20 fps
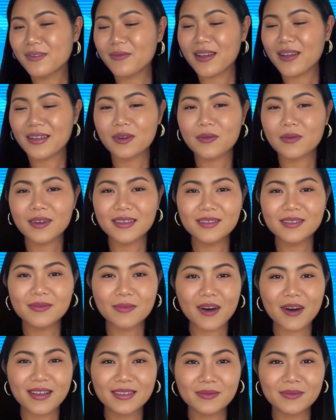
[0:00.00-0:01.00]
Bitcoin's
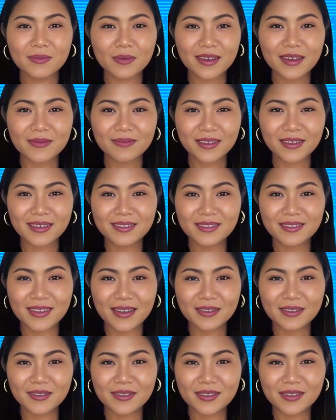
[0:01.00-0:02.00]
price briefly
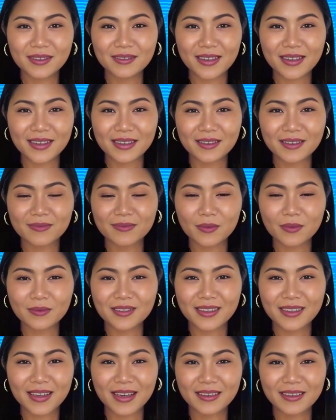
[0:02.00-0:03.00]
surged to nearly
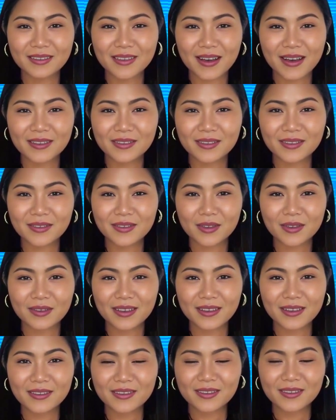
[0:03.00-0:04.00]

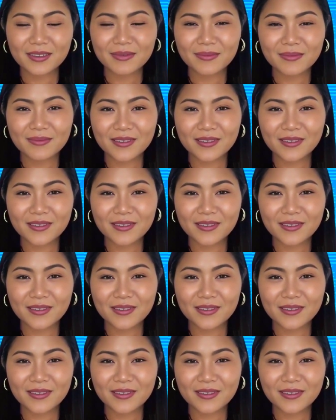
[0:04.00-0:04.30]
$48,000,